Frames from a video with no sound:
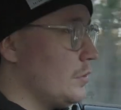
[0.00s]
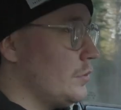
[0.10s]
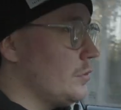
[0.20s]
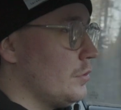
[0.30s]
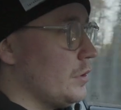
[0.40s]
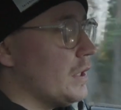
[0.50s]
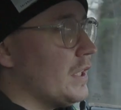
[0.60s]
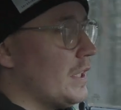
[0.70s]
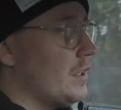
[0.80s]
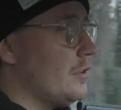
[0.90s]
so you can
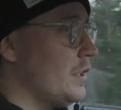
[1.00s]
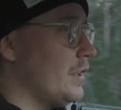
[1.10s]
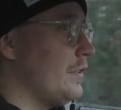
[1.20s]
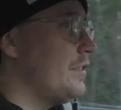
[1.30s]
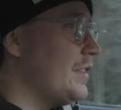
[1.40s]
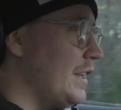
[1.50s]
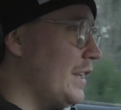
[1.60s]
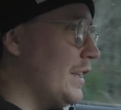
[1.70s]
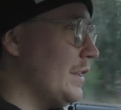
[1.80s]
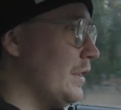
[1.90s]
hear and
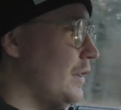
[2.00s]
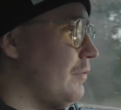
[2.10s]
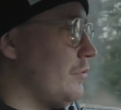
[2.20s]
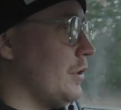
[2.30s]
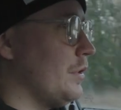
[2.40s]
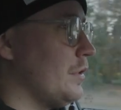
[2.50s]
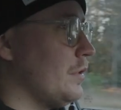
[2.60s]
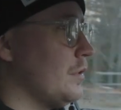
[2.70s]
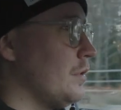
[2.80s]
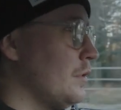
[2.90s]
see the
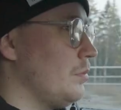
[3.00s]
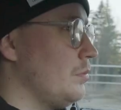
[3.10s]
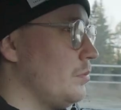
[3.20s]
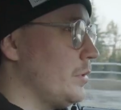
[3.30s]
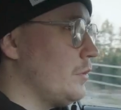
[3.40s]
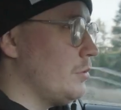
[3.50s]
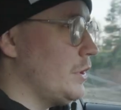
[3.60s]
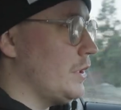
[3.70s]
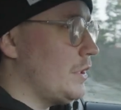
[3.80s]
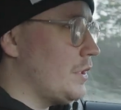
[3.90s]
difference
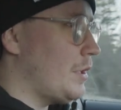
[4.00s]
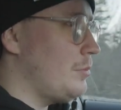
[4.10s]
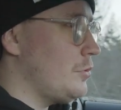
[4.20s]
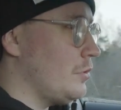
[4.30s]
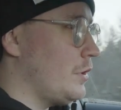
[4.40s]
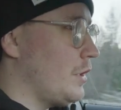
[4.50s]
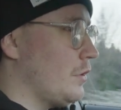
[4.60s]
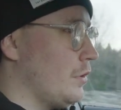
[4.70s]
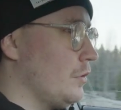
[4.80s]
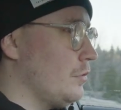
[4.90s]
between capturing
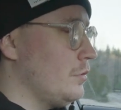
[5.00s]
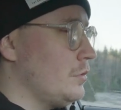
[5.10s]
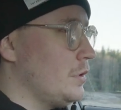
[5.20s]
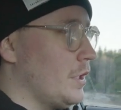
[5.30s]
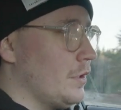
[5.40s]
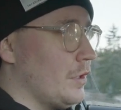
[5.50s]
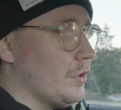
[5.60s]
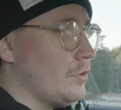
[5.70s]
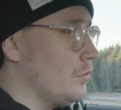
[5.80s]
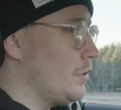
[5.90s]
audio and
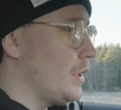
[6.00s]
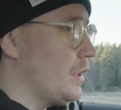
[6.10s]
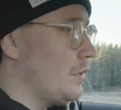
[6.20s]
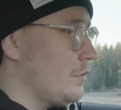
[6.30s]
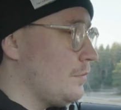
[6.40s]
not doing it.